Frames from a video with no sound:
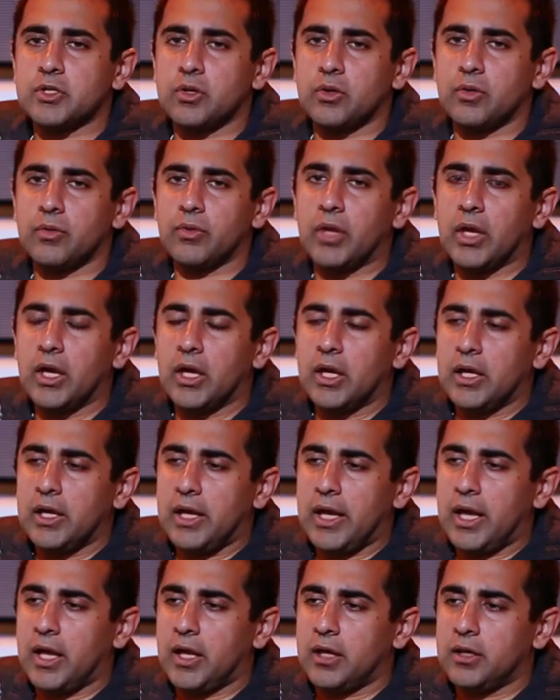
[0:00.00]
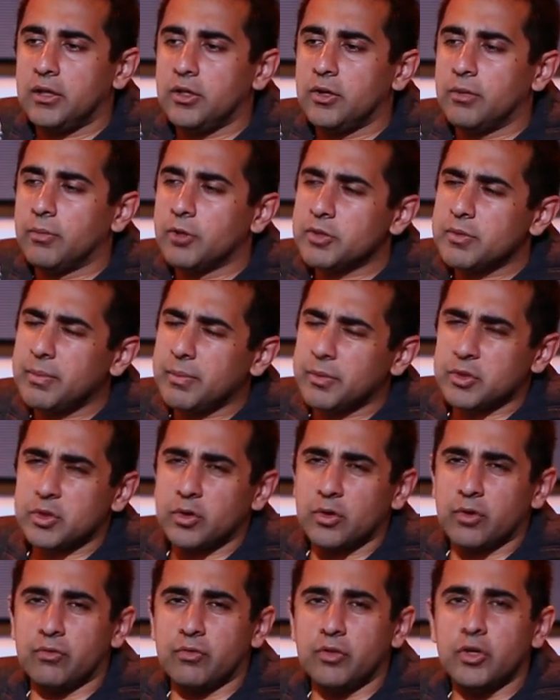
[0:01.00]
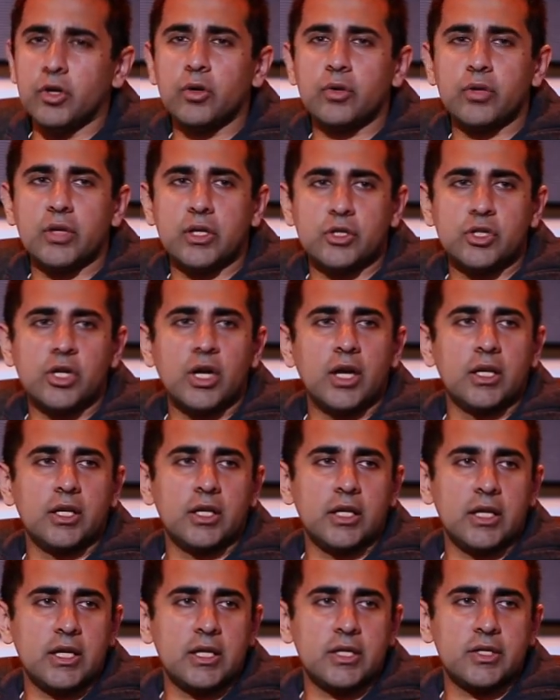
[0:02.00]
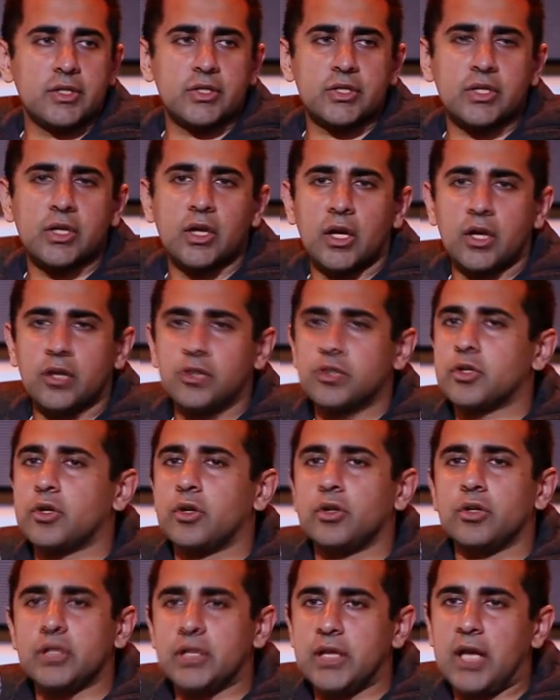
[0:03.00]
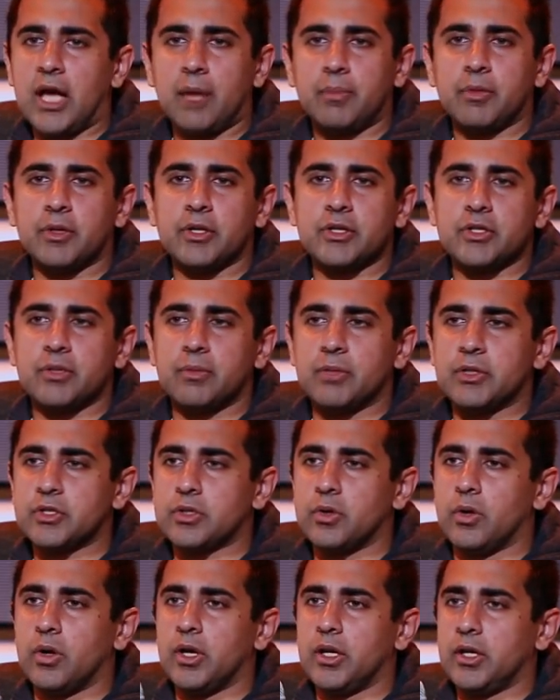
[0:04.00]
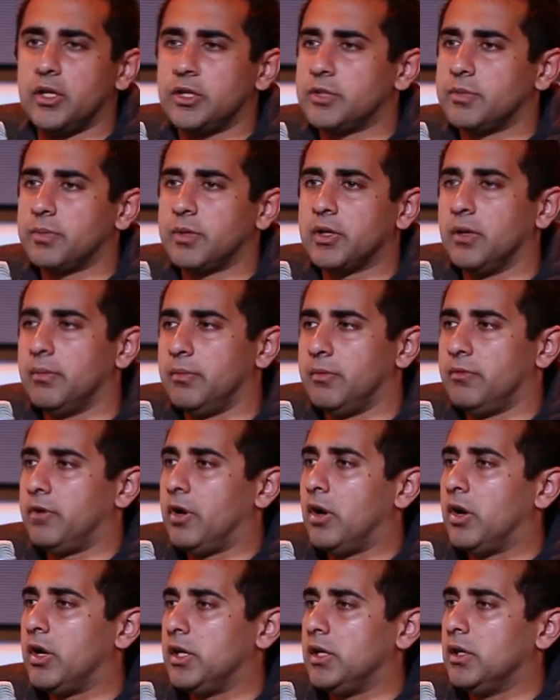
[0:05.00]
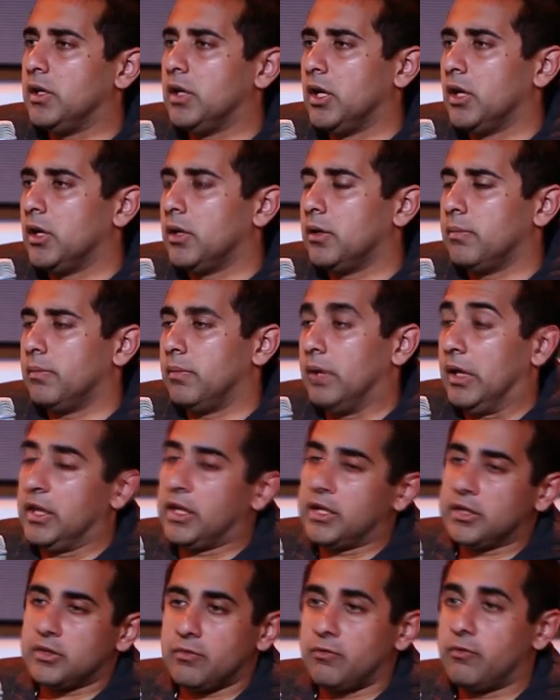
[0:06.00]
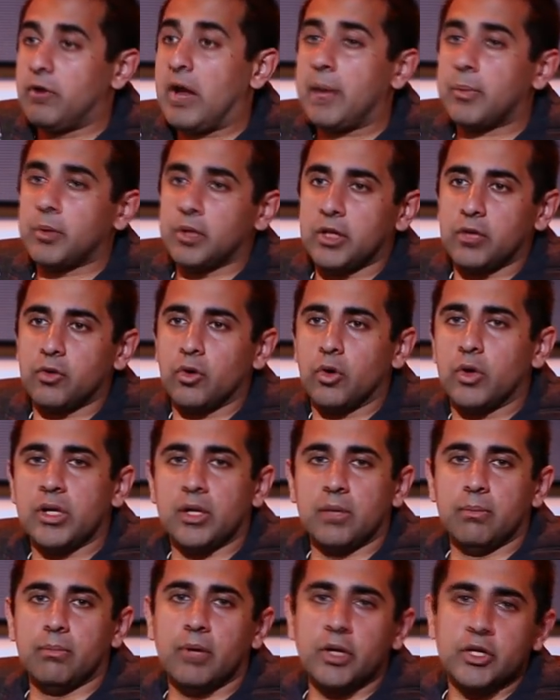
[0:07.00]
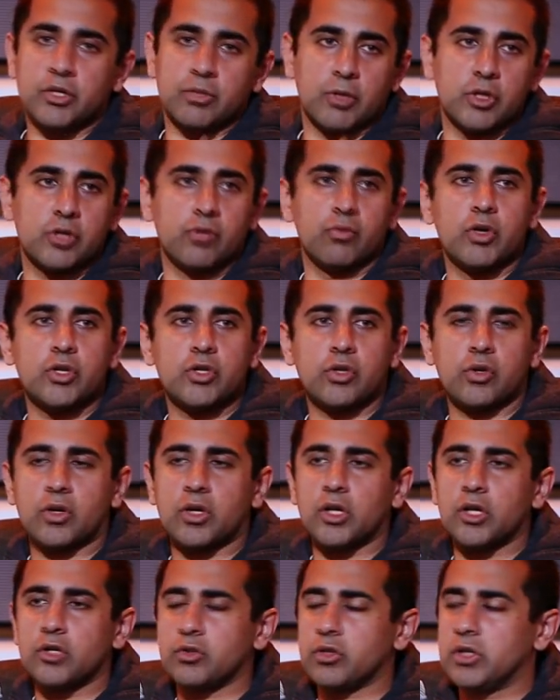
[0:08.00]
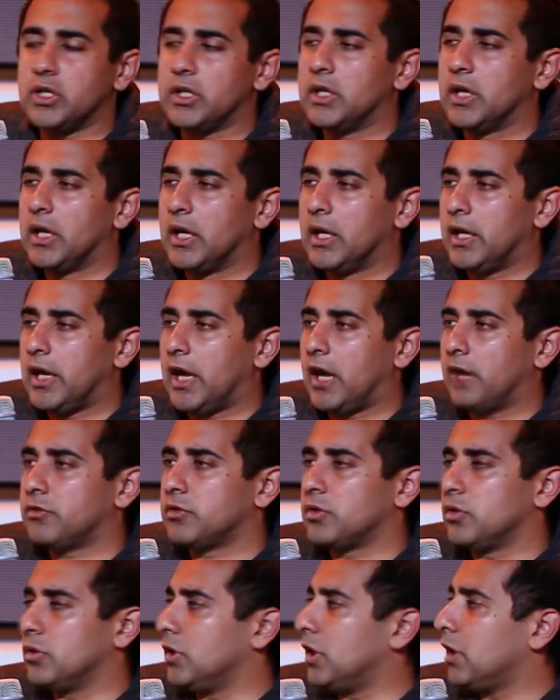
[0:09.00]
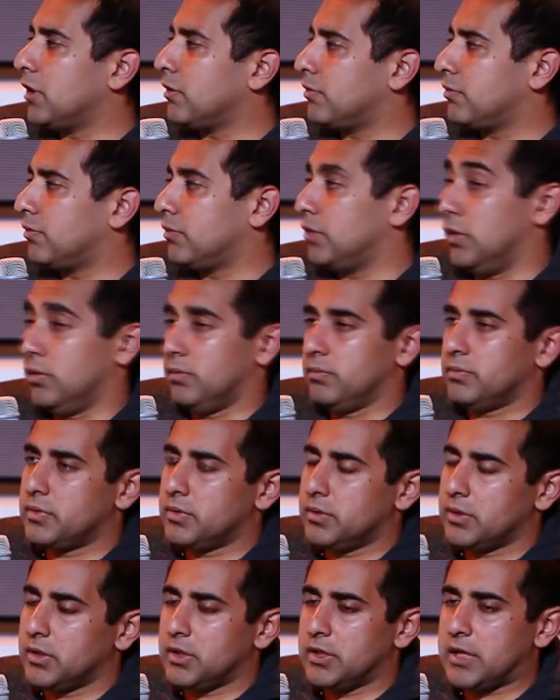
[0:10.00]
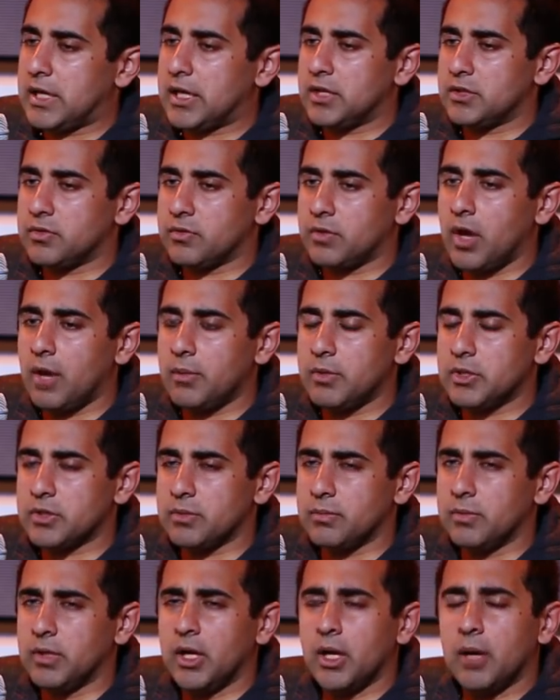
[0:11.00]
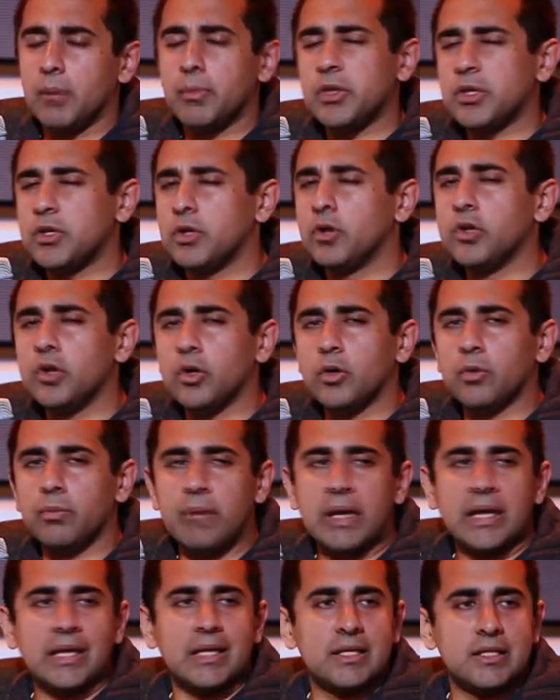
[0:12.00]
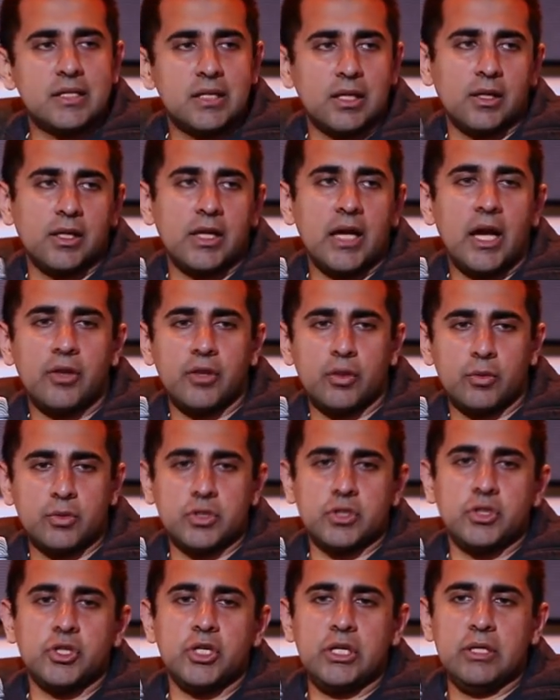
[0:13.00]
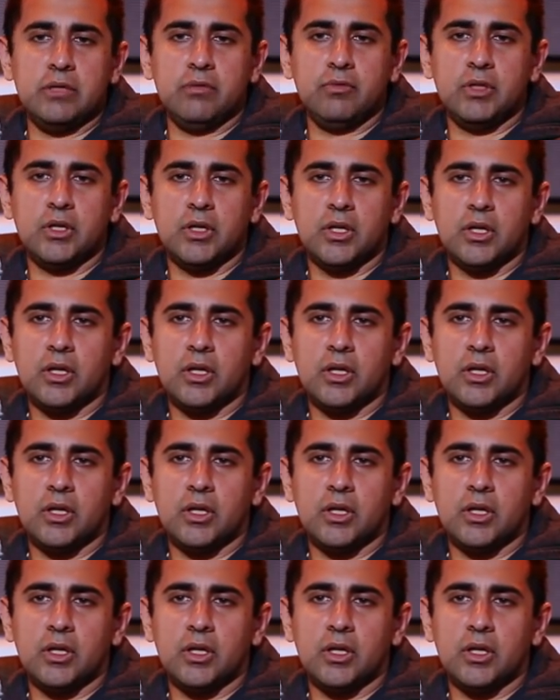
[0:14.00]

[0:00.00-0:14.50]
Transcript: zone. And you know, most people sort of know that China has turned to capitalism and so on, and it's become a very rapidly growing and much richer country after a lot of decades of communism, but they don't know mechanistically how that was achieved.